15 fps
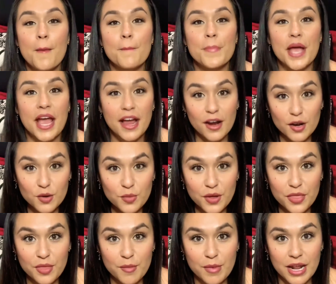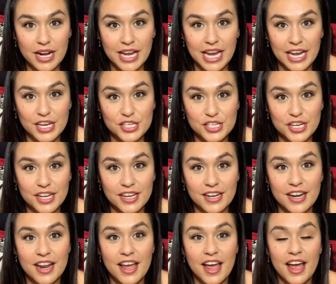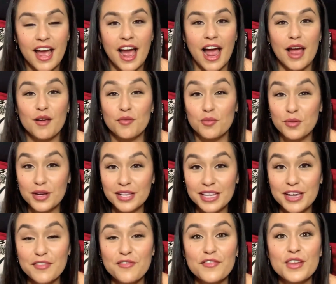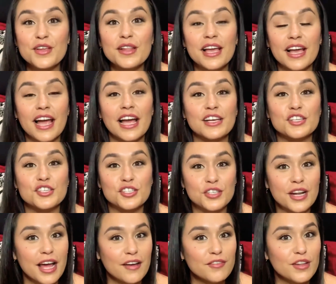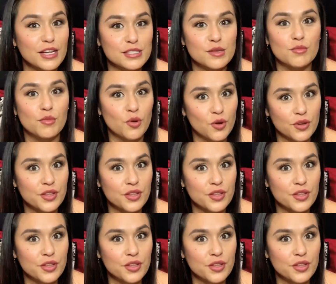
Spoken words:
paired with the medication, I really feel like I should have lost more